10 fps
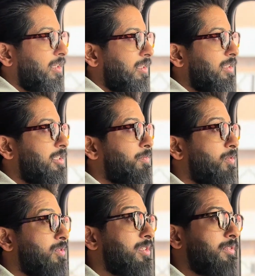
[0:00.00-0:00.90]
these
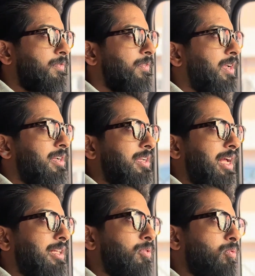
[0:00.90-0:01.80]
projects failed,
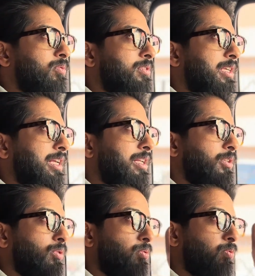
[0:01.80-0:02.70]
and
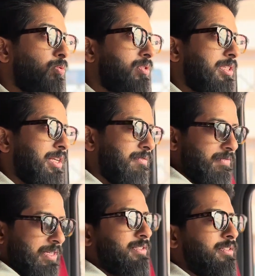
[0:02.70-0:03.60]
those
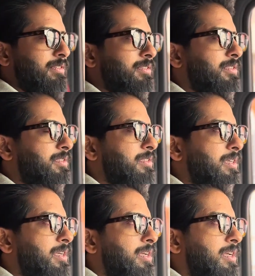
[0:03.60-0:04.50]
investors
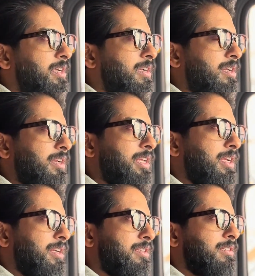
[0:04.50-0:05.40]

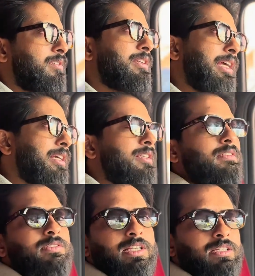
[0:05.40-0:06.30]
create a
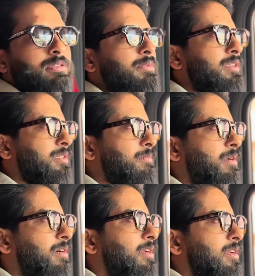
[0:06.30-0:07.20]
negative sentiment in the
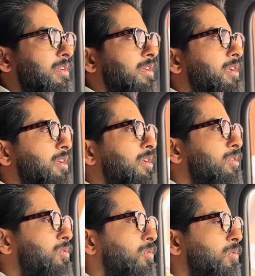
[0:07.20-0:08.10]
market.
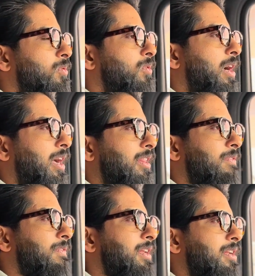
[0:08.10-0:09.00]
So I
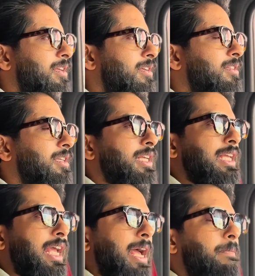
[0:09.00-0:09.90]
feel like the
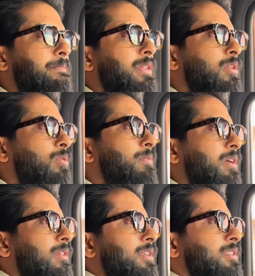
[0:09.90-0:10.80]
gap that
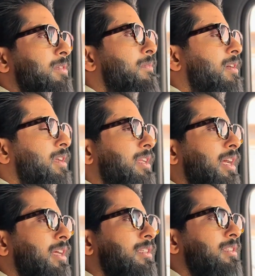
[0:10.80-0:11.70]
Dubai real estate market
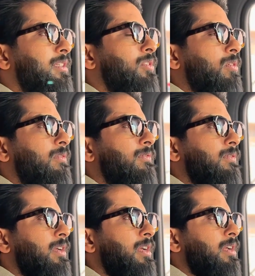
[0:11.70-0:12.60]
has is
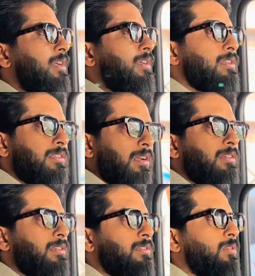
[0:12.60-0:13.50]
of
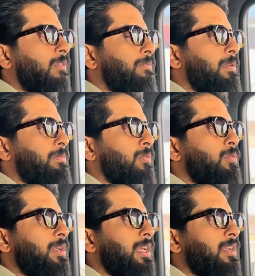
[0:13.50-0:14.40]
consultants, of people
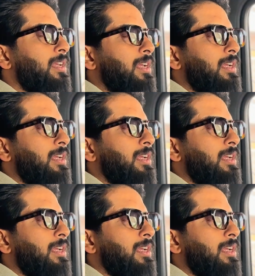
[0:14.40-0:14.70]
who can